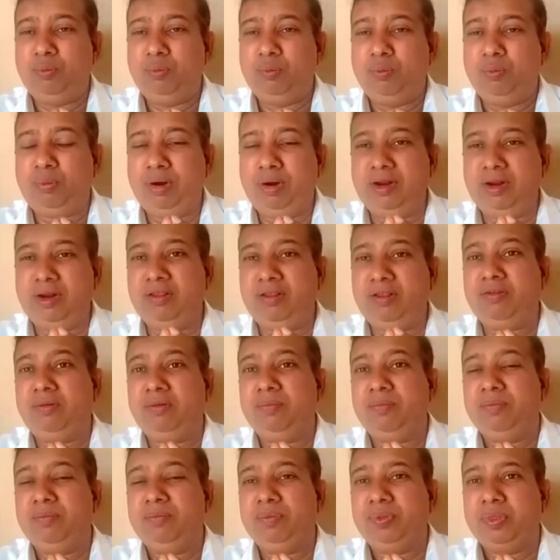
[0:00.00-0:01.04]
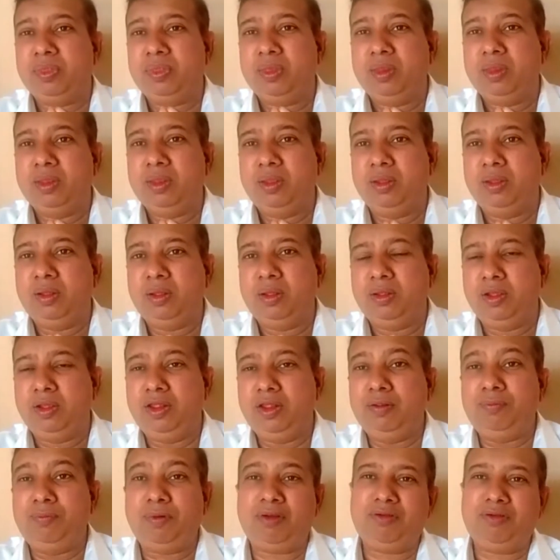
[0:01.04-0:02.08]
One is
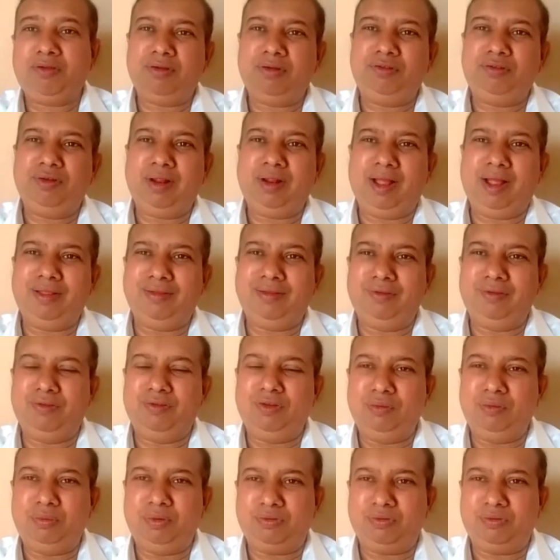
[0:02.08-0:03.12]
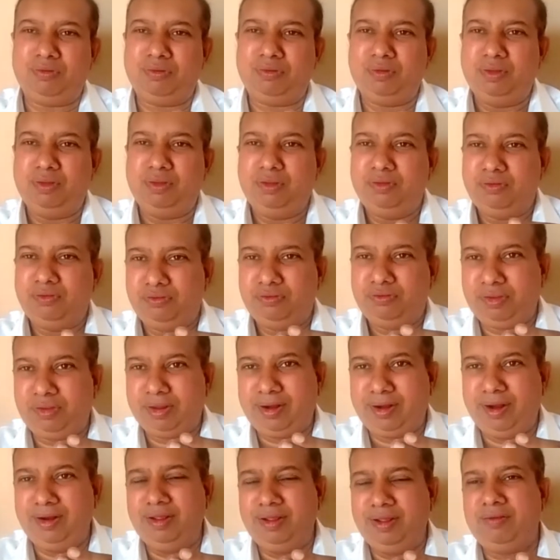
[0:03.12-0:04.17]
infrastructure as a service,
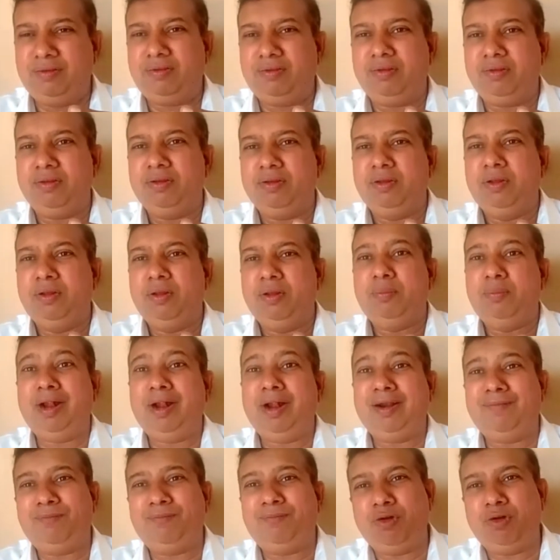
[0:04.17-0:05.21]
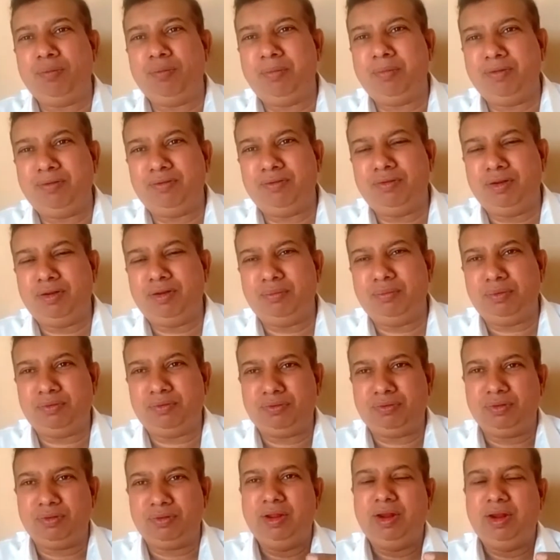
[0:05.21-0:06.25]
second is platform as a
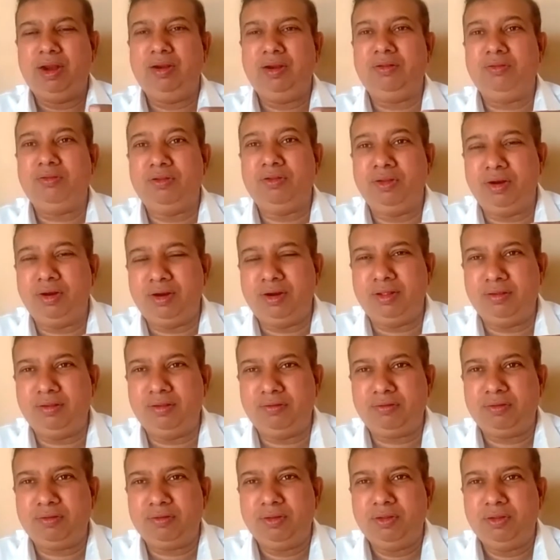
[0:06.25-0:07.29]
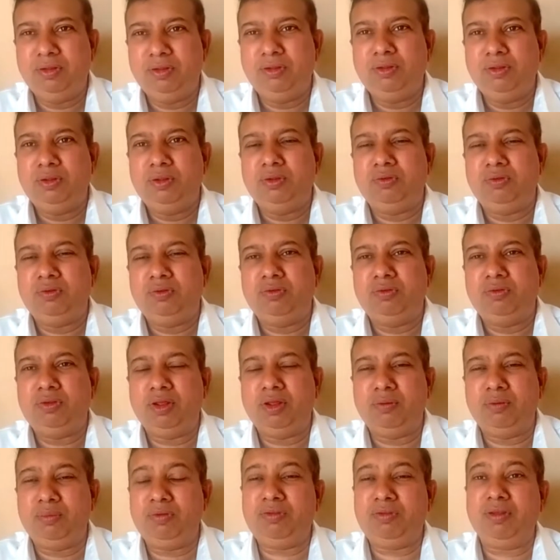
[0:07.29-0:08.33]
service, and third is
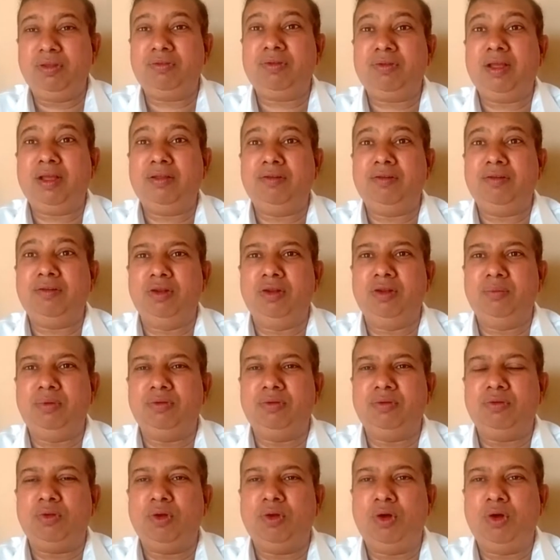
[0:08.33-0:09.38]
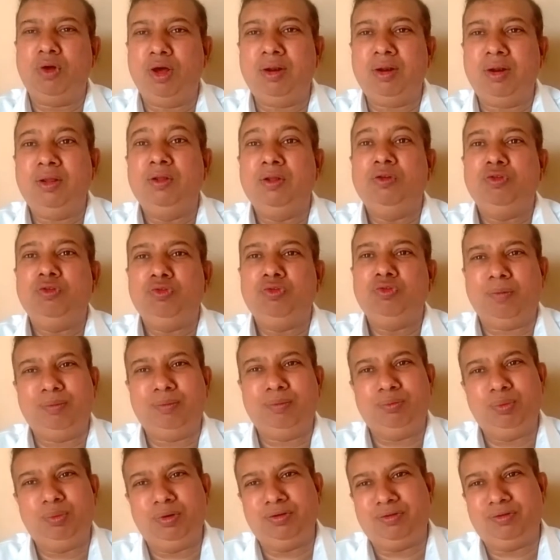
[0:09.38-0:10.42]
services as a service or
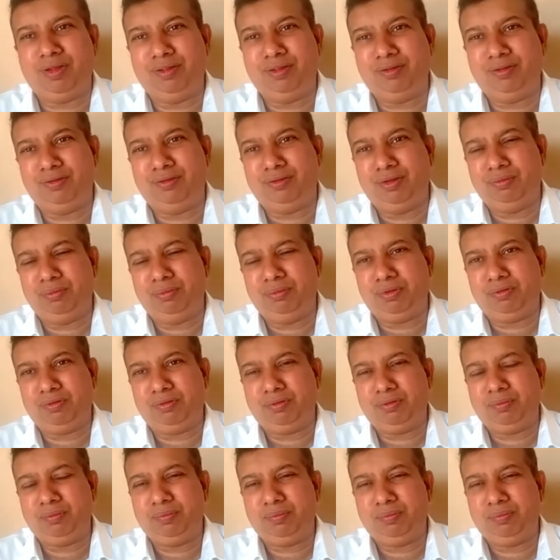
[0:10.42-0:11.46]
softwares as a service.